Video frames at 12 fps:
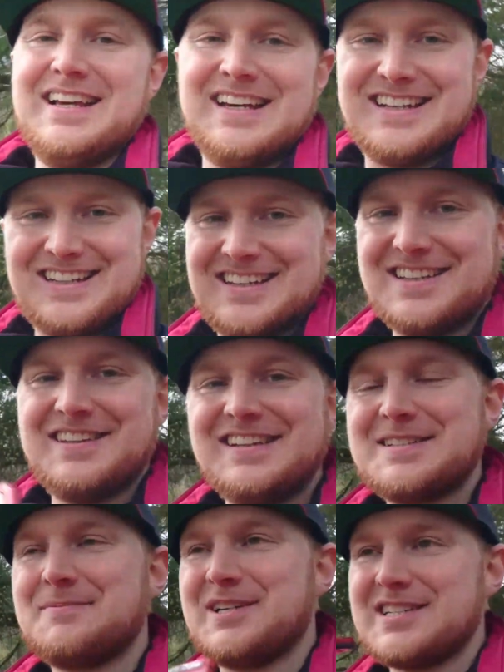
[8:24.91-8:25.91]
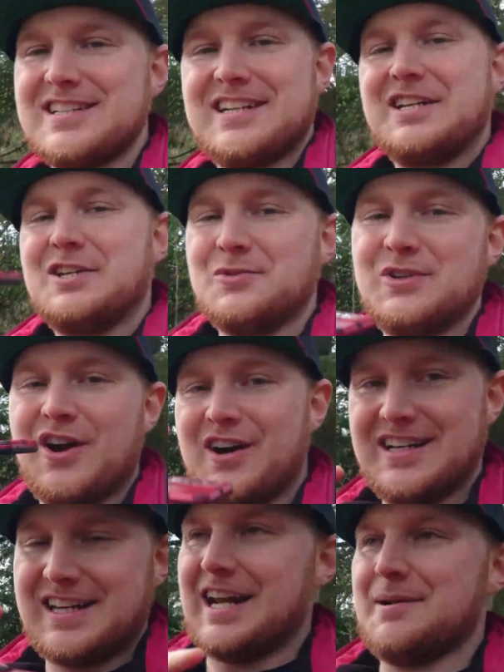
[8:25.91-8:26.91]
And the thing is, because I didn't do it
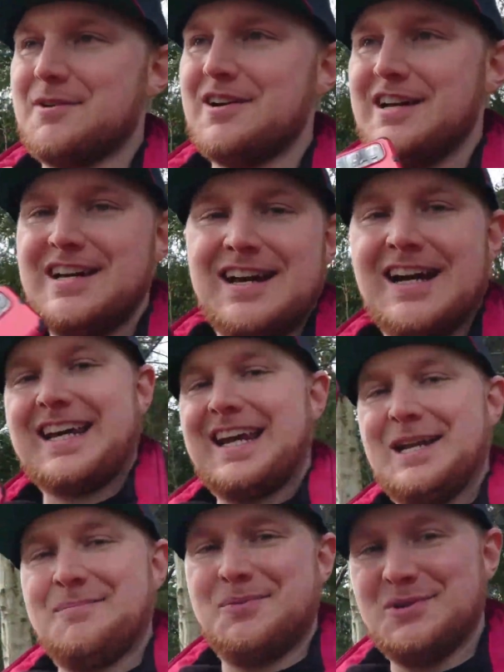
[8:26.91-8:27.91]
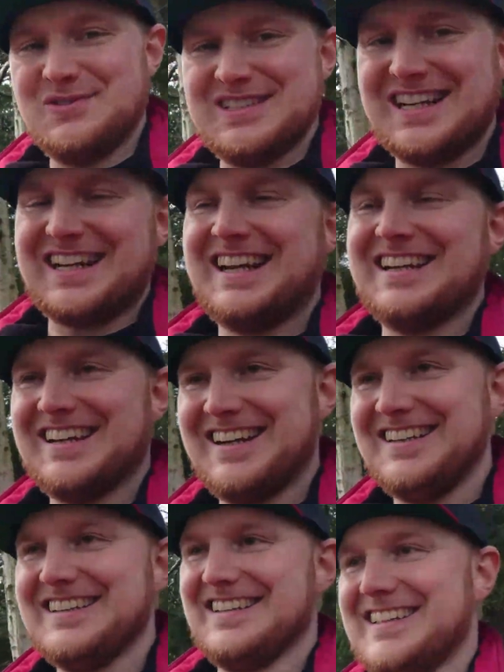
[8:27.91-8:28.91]
on camera, I can't prove it, I can't
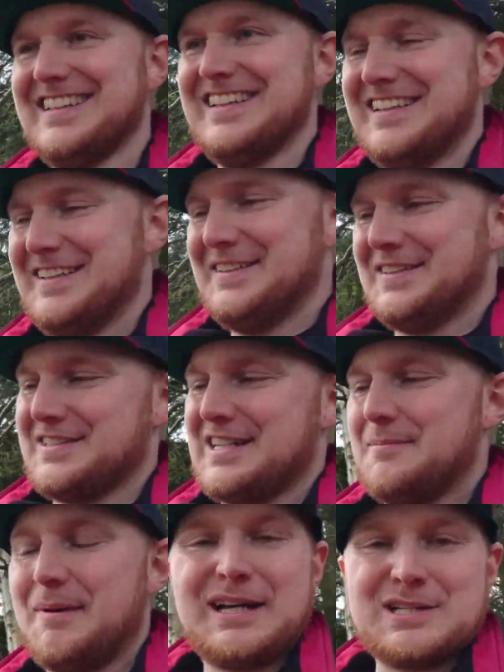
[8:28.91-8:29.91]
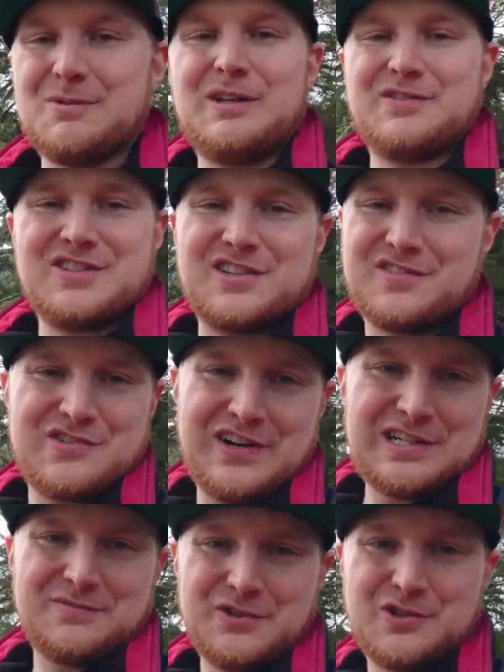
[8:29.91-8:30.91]
highlight it, because I might as well just have
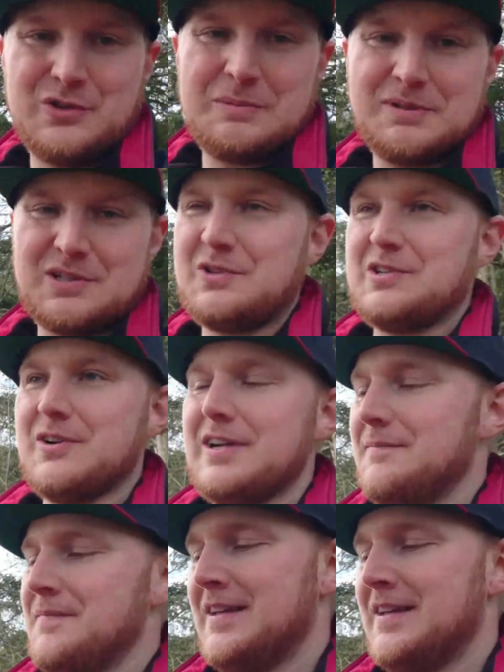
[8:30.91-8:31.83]
transferred 2 in between, right?